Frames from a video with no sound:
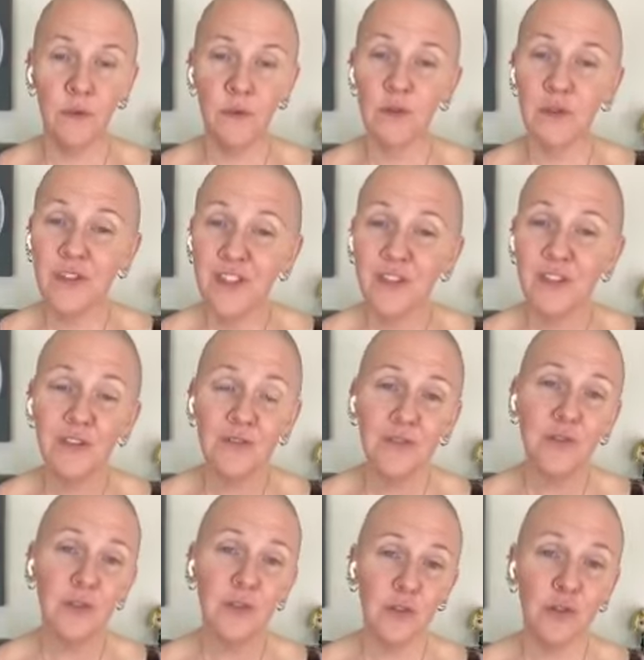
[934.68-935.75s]
Those are just the
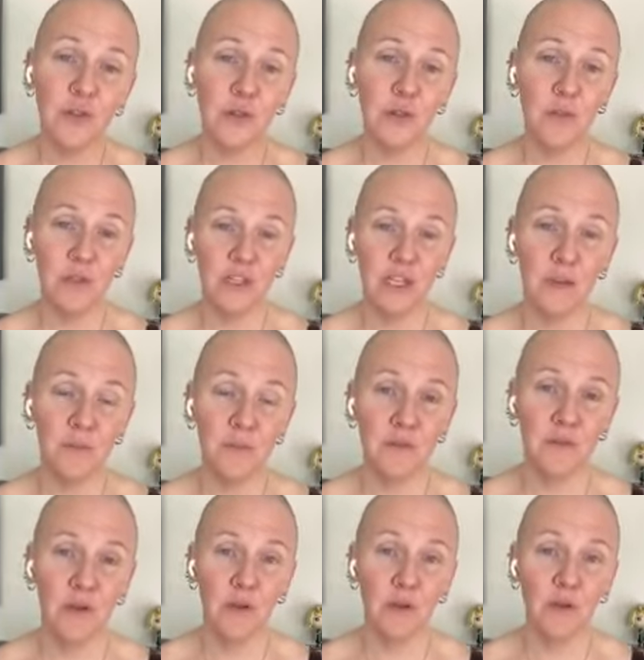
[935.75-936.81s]
first two
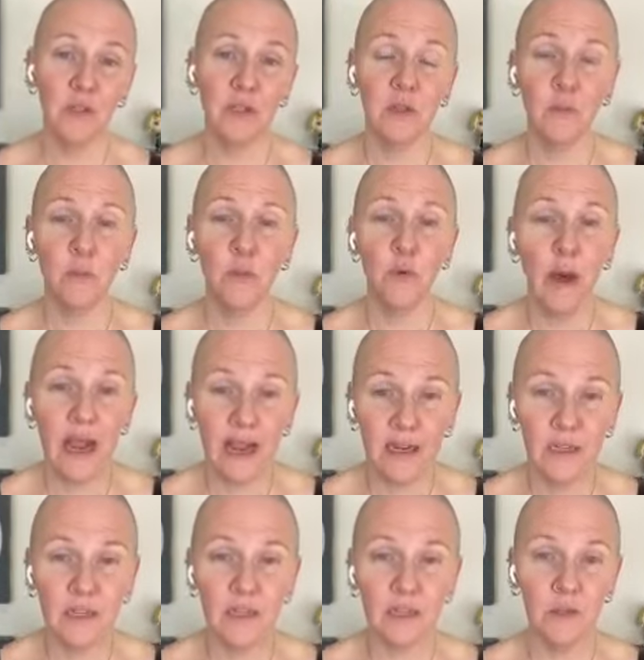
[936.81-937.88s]
steps, folks.
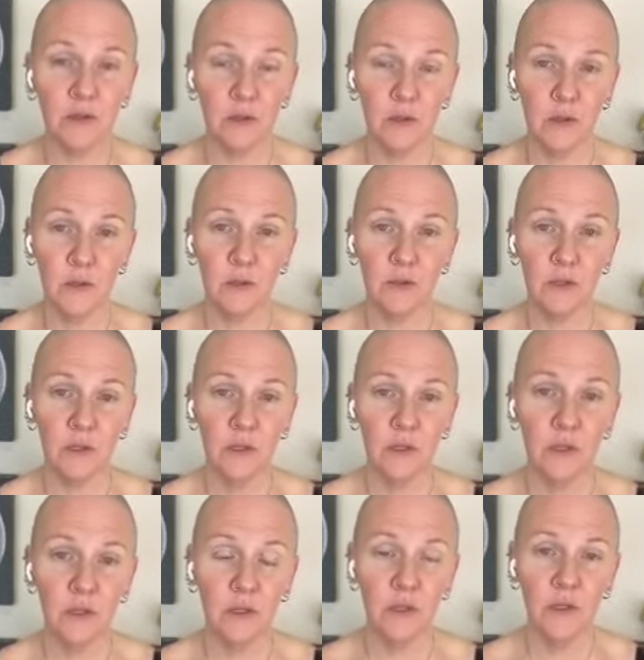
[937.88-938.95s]
Practice those.
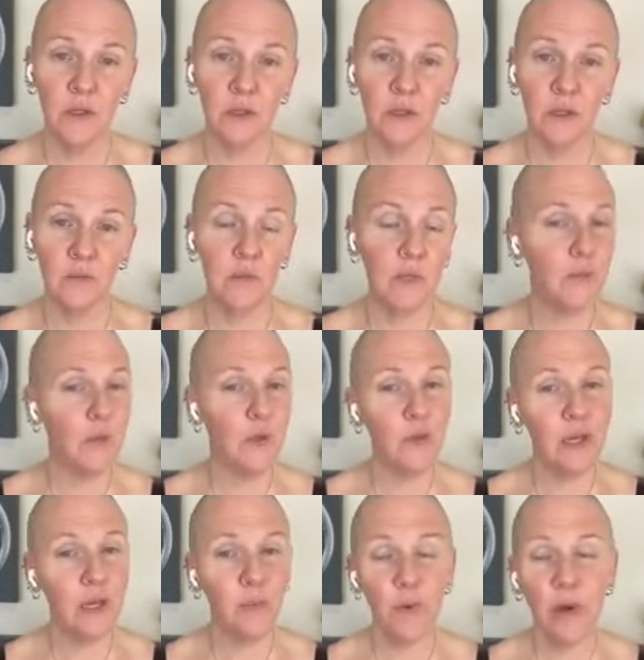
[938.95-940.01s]
Maybe
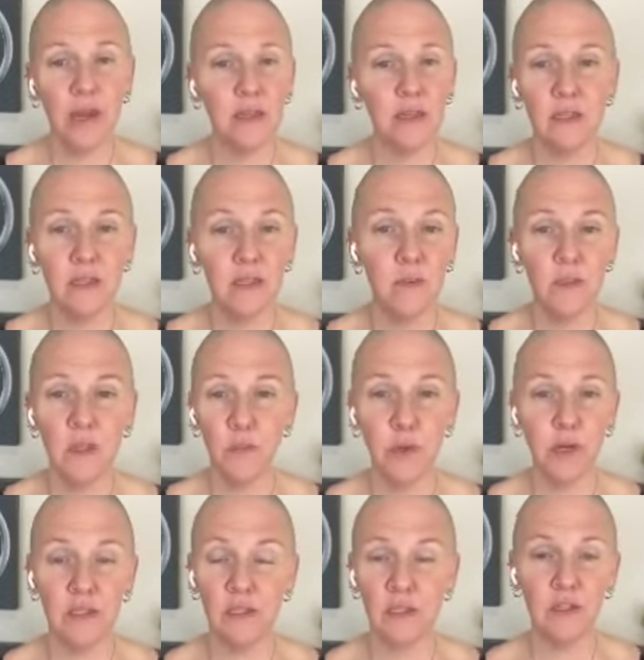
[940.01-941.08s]
you can't practice them in
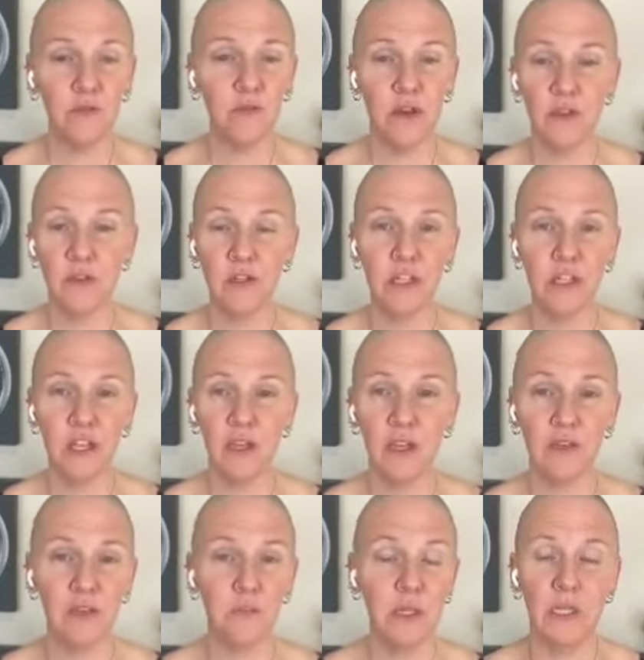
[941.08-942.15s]
the presence of others
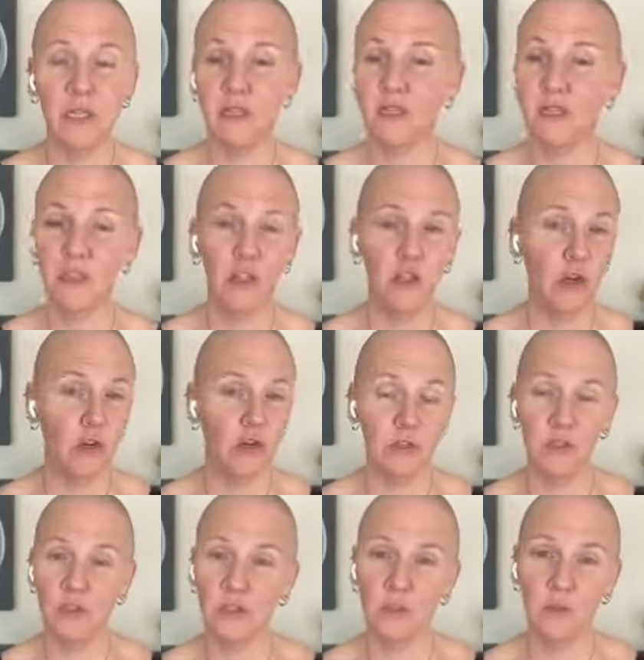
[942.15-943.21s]
yet because the
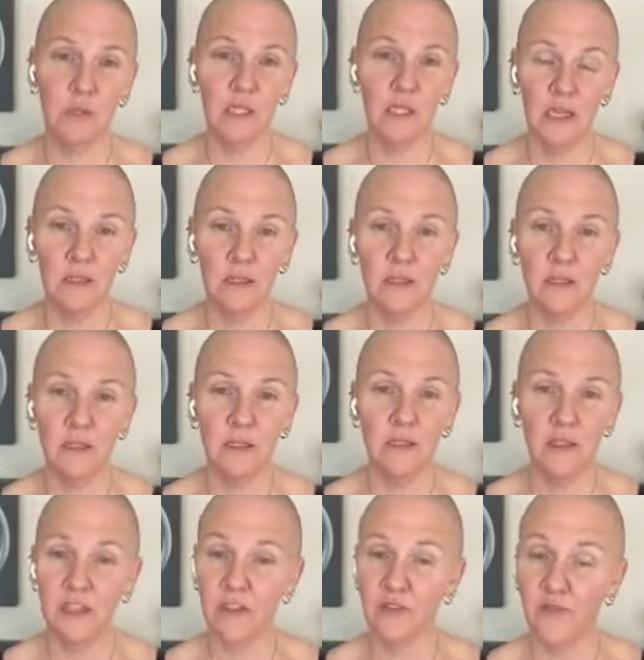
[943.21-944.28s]
charge is too intense.
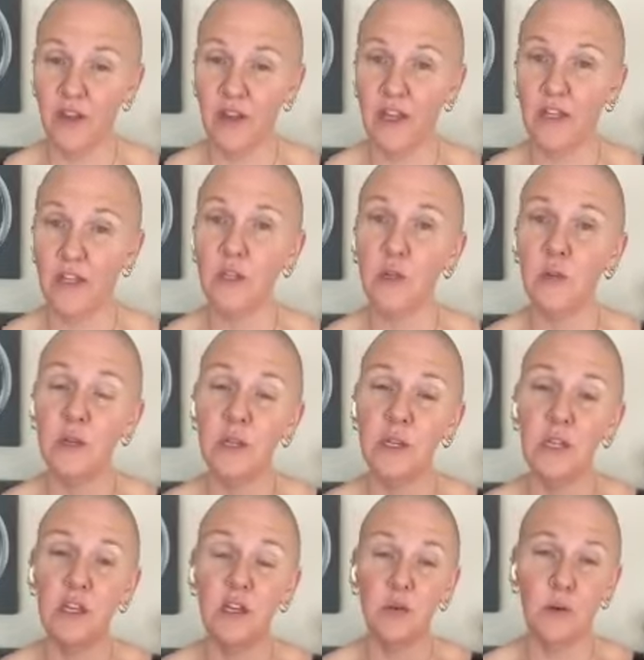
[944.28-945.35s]
That's fine. Do
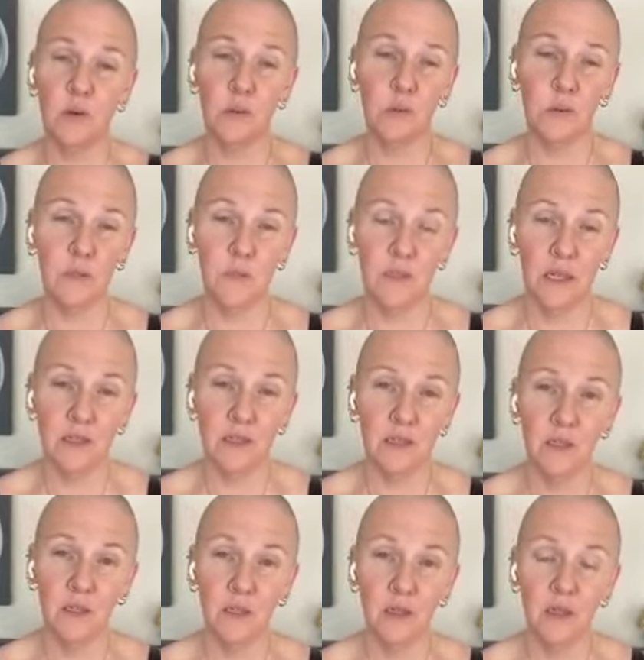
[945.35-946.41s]
it in your own
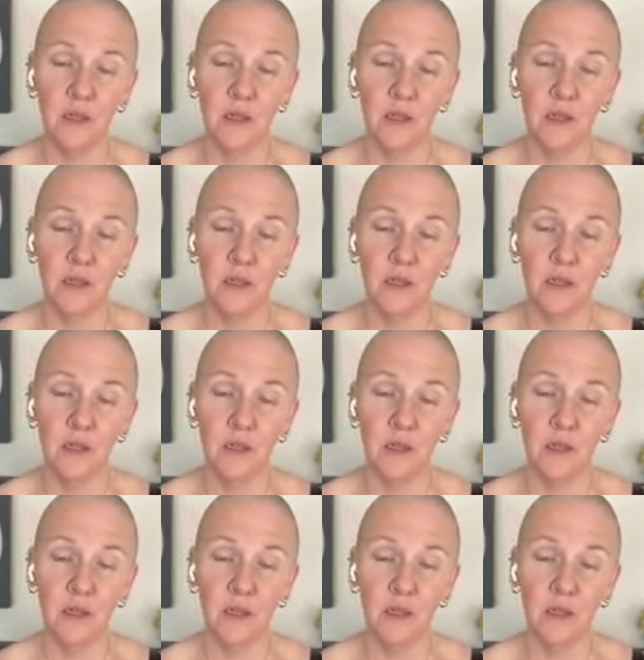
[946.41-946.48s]
space.